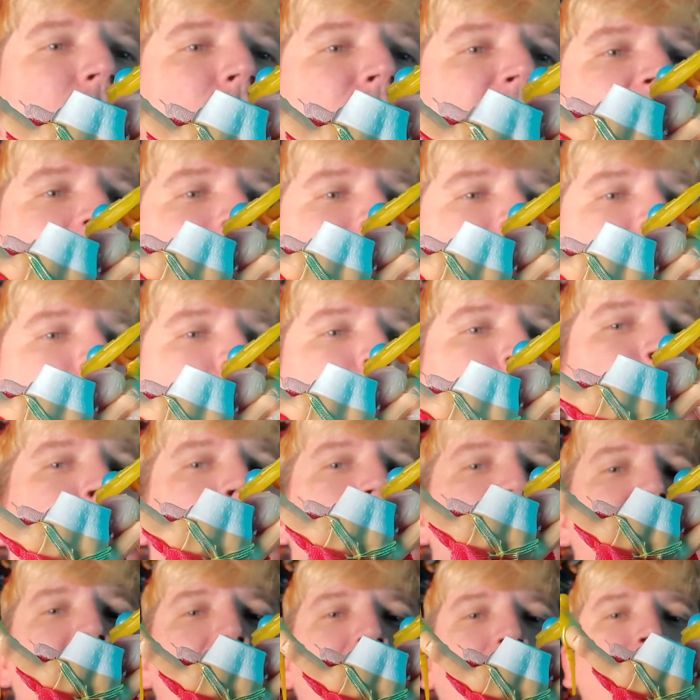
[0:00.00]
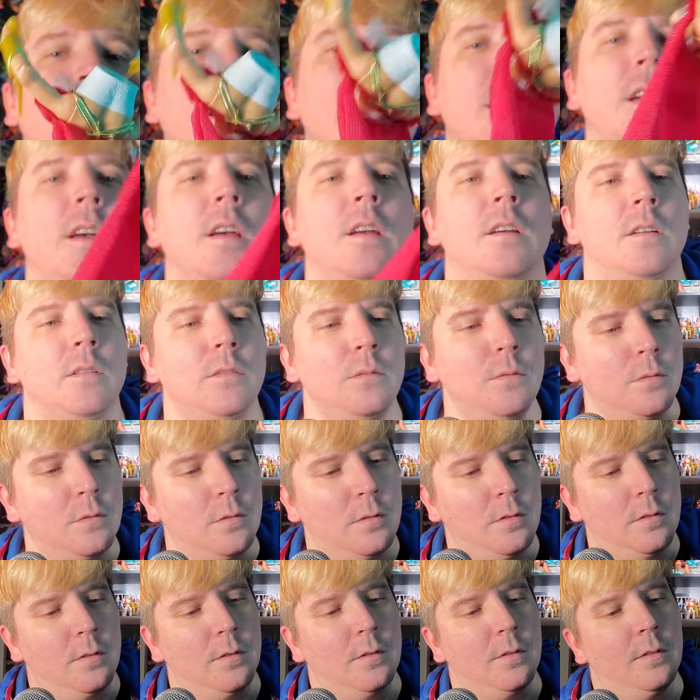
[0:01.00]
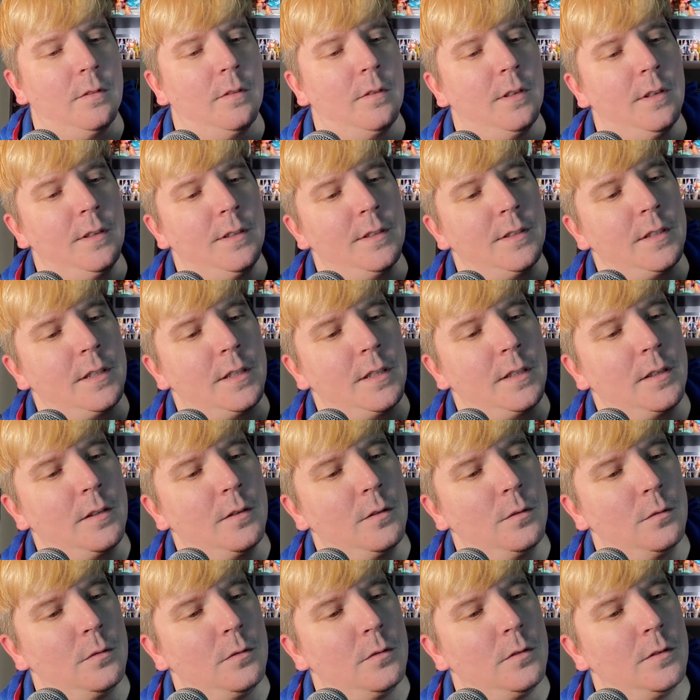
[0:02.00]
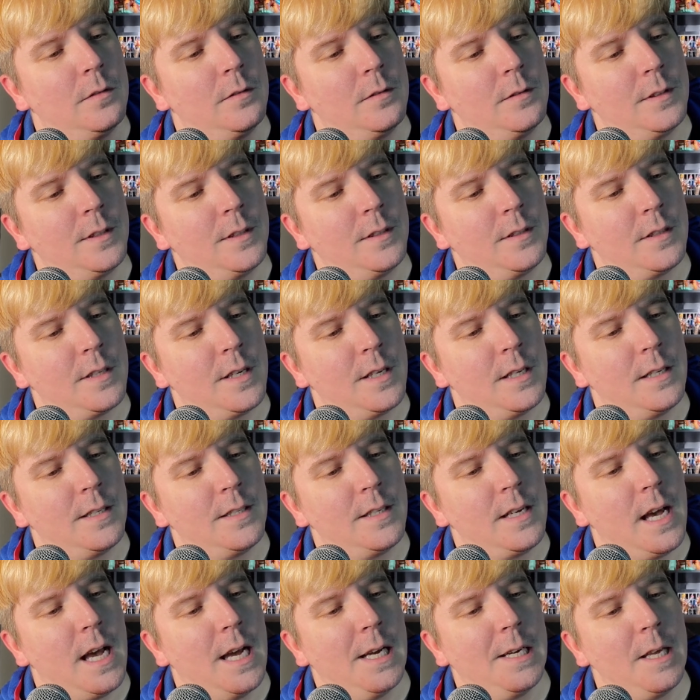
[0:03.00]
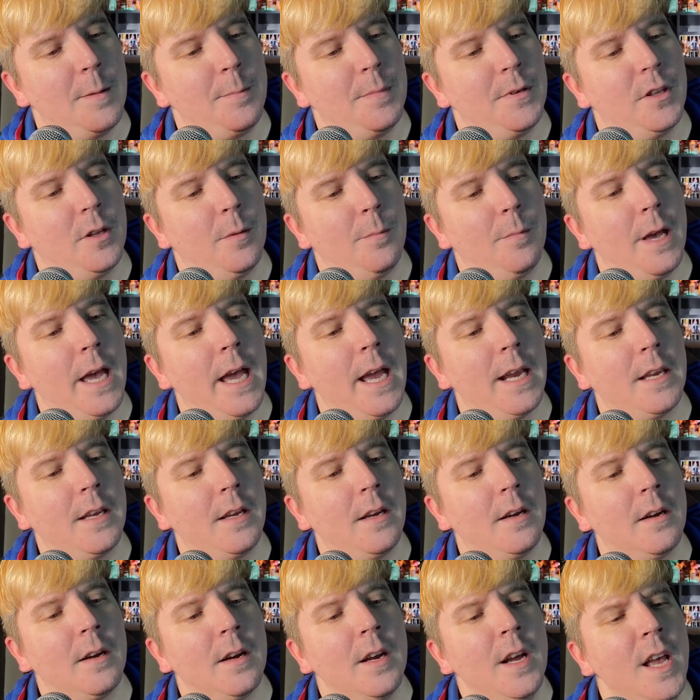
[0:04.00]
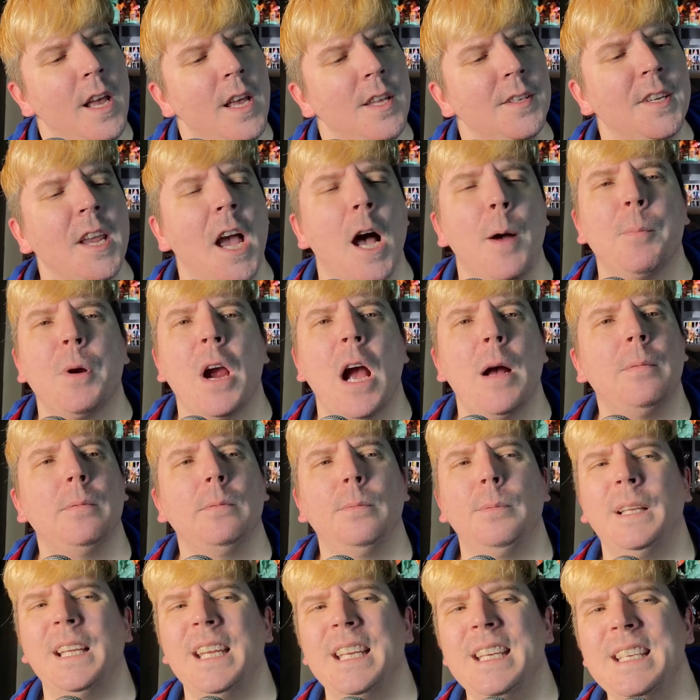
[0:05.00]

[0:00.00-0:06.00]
around her back. Oh, that's kind of cool. It's kind of tied up in the back here. See, I'll probably